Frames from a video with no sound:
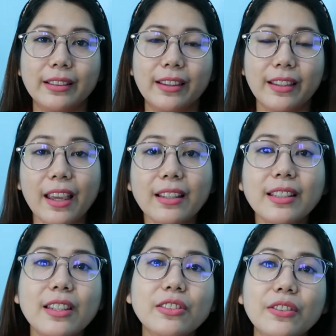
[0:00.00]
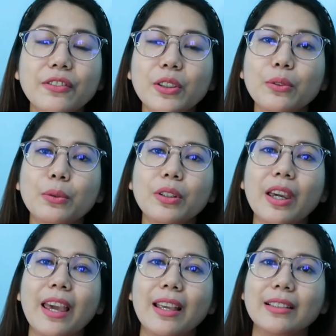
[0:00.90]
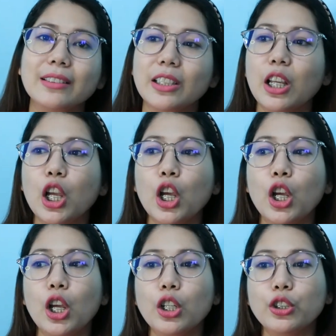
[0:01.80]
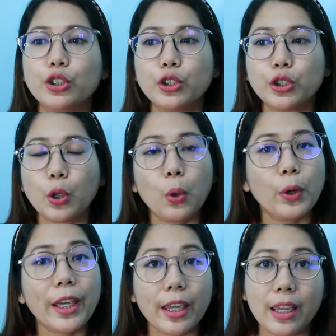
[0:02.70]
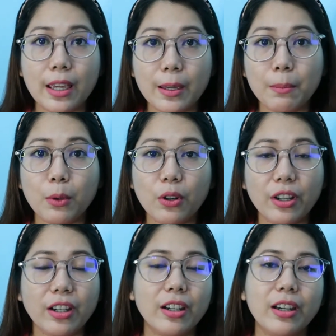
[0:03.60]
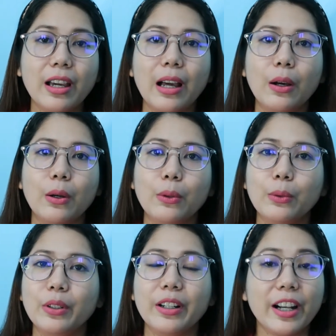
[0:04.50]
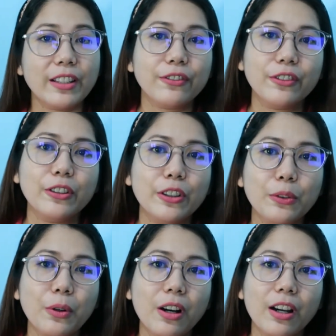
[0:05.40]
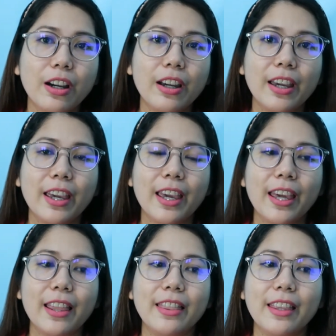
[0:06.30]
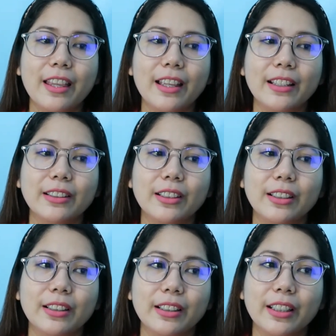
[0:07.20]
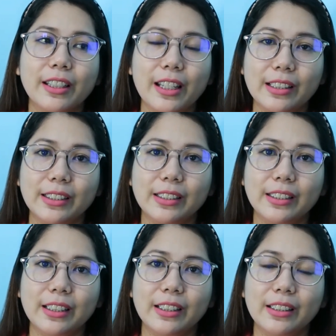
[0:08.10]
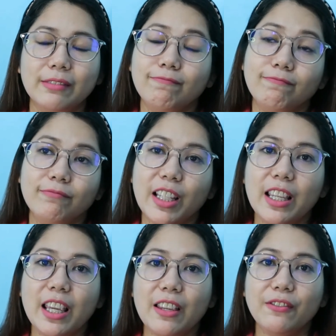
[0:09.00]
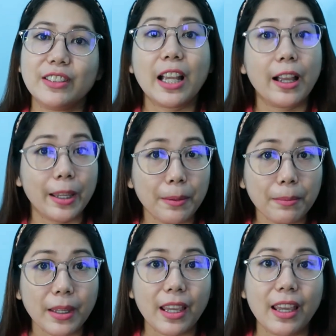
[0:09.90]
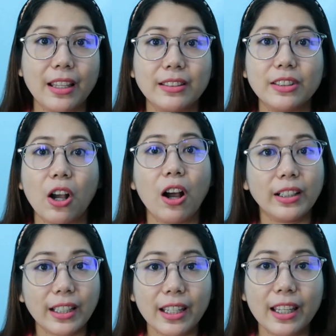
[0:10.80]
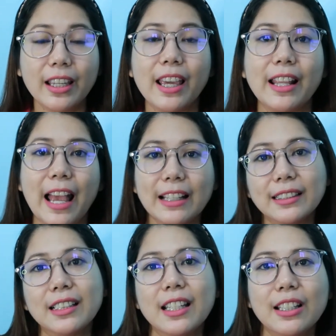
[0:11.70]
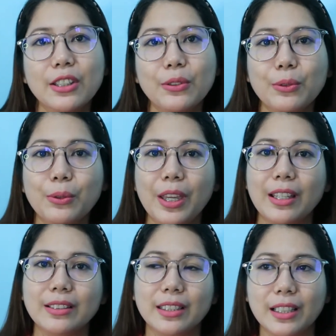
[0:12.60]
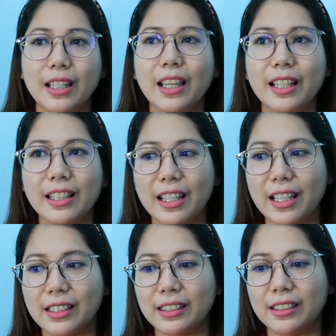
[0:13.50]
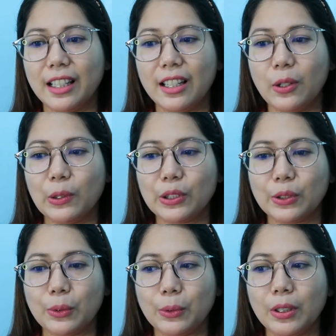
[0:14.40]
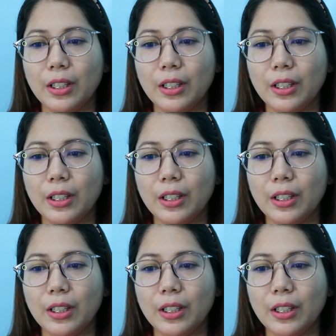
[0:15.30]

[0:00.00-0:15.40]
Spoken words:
thank the interviewer and show him or her how grateful you are that yes, they gave time and talking and asking you, and yes, they also